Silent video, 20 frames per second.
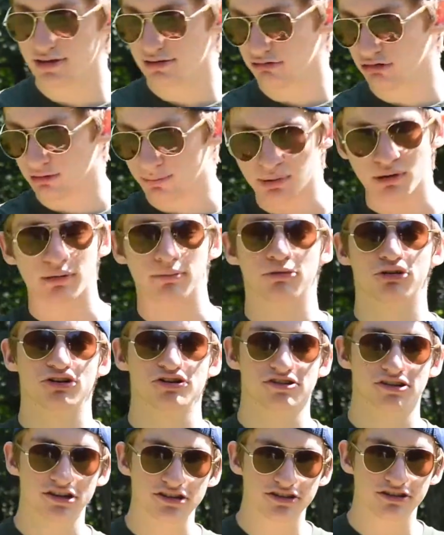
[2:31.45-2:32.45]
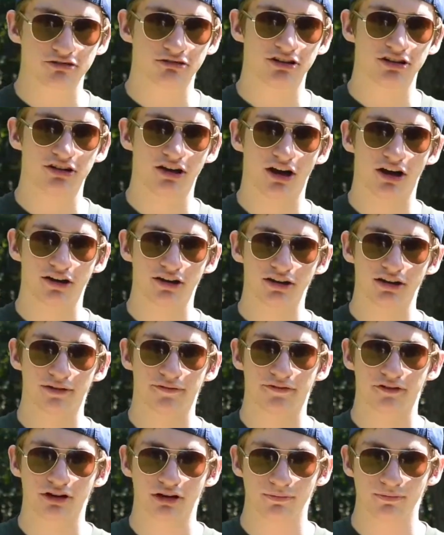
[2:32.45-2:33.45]
or put more sunscreen on it
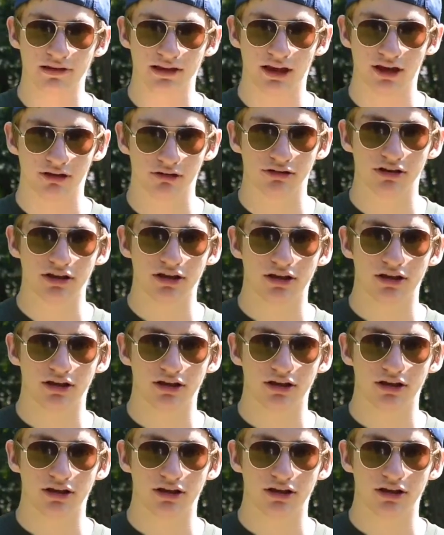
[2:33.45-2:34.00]
if you're going to be out.